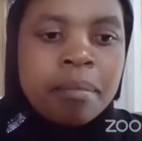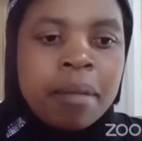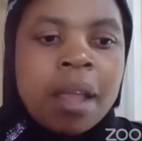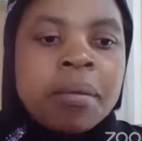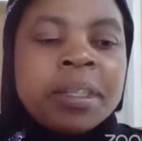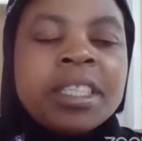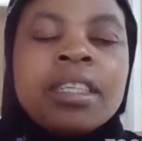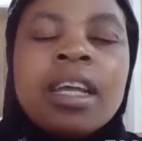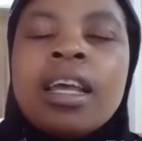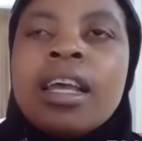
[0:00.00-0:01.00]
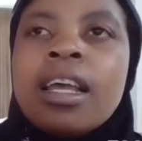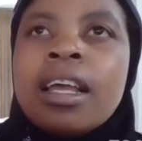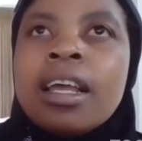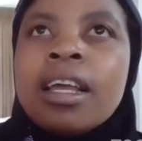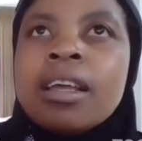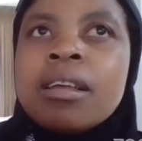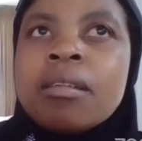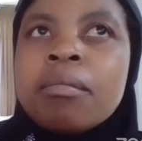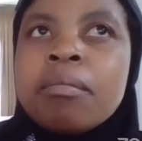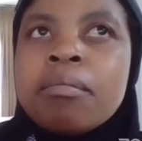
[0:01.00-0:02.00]
My wish
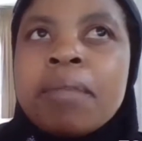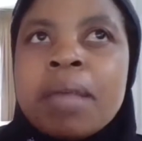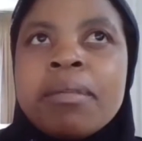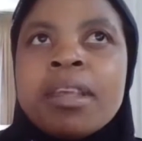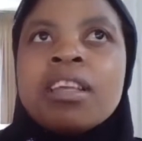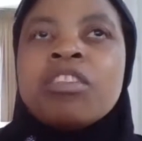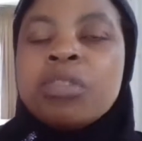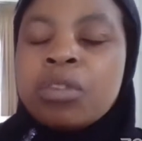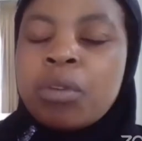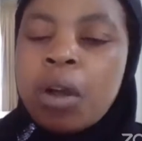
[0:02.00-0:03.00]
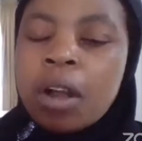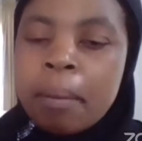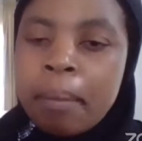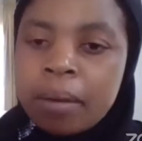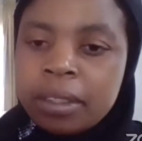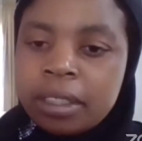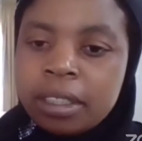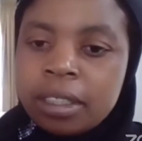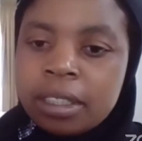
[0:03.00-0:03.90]
maybe is to talk about